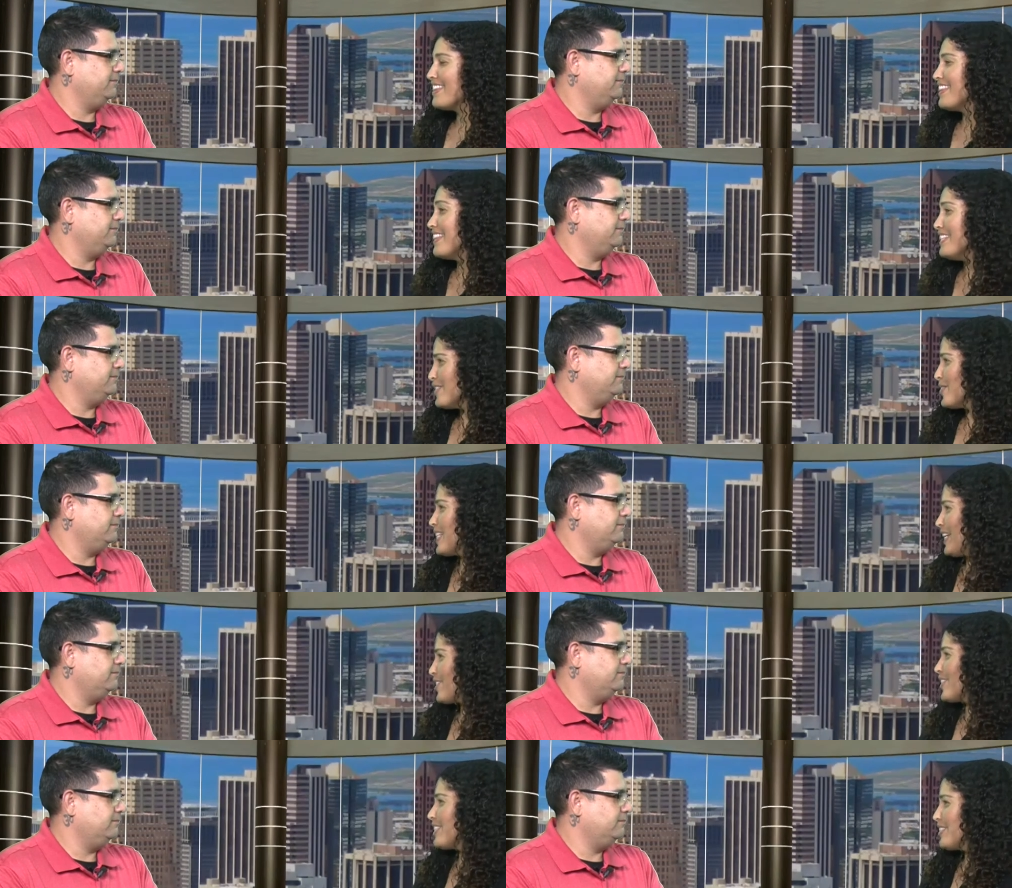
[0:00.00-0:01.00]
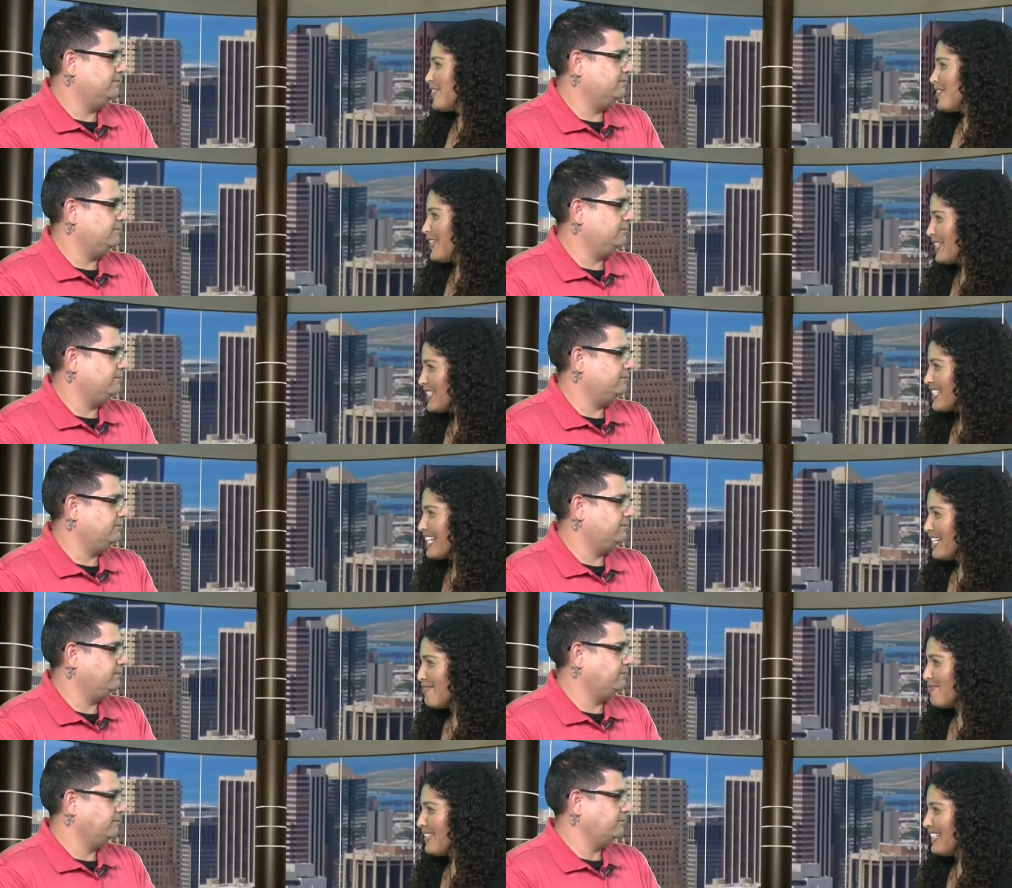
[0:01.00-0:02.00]
Speaker 1: this was actually the first
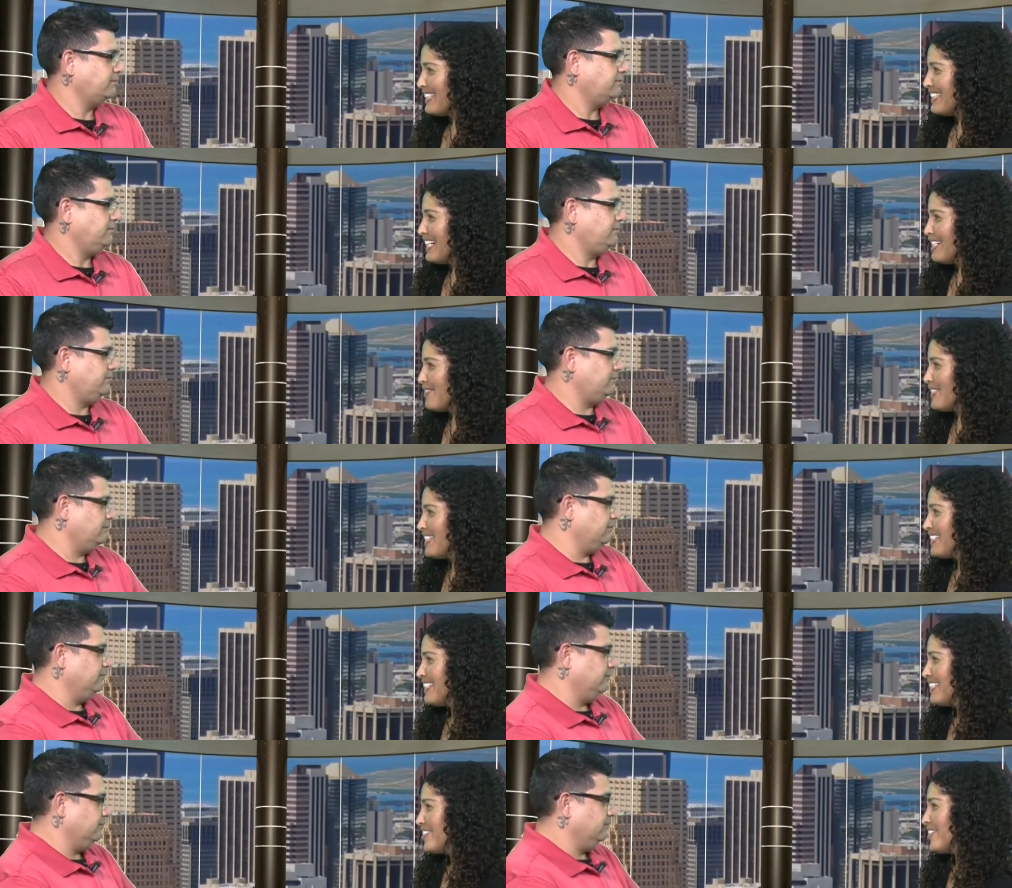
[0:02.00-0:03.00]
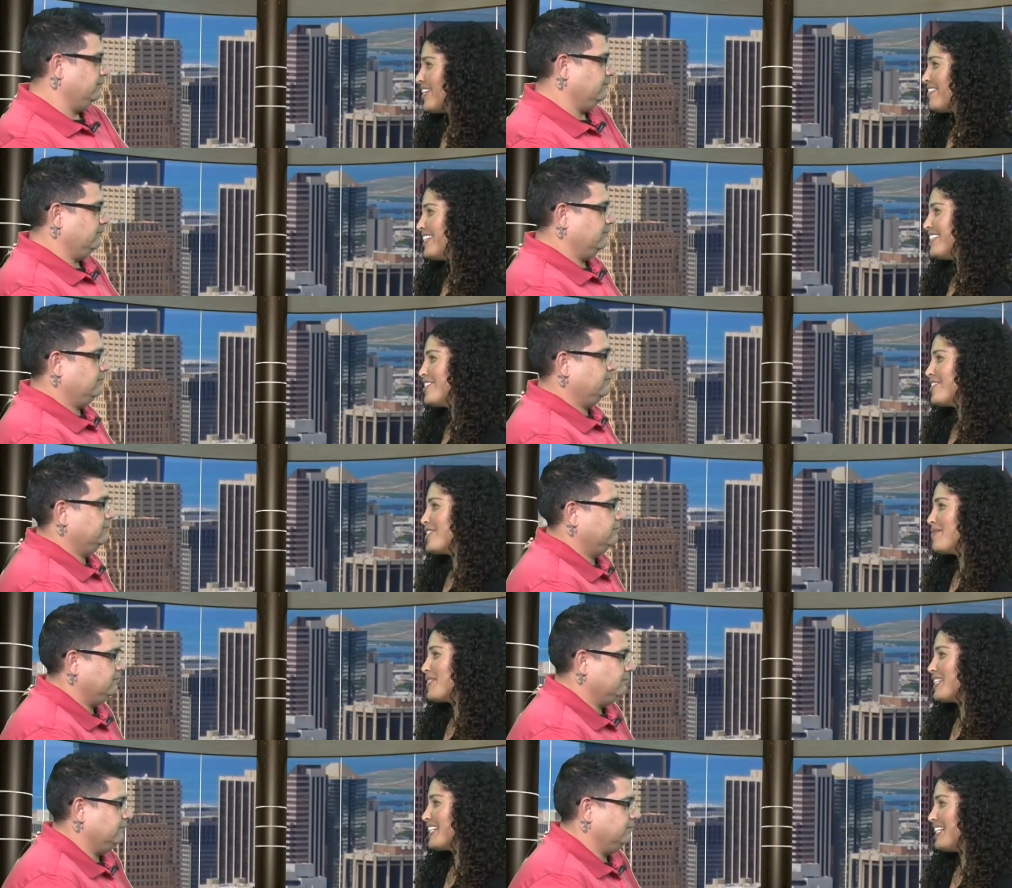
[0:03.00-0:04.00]
campaign that Amnesty International Hawaii
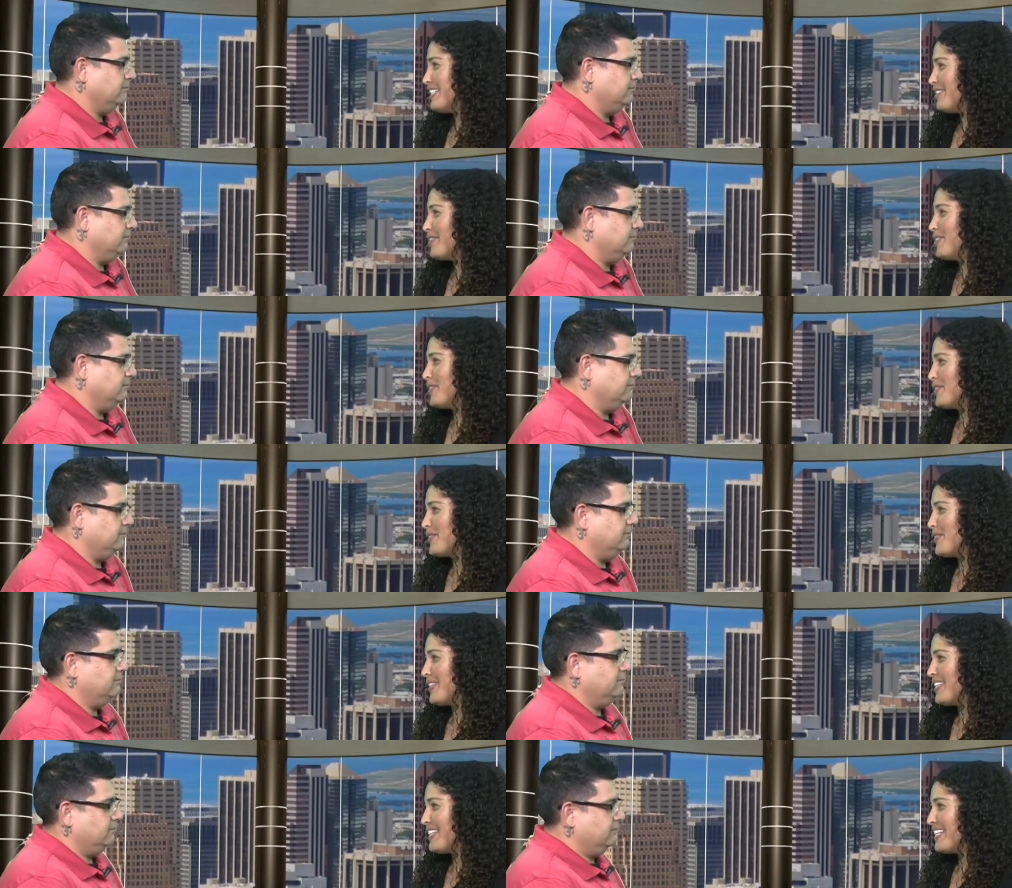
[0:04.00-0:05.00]
Chipta got involved with.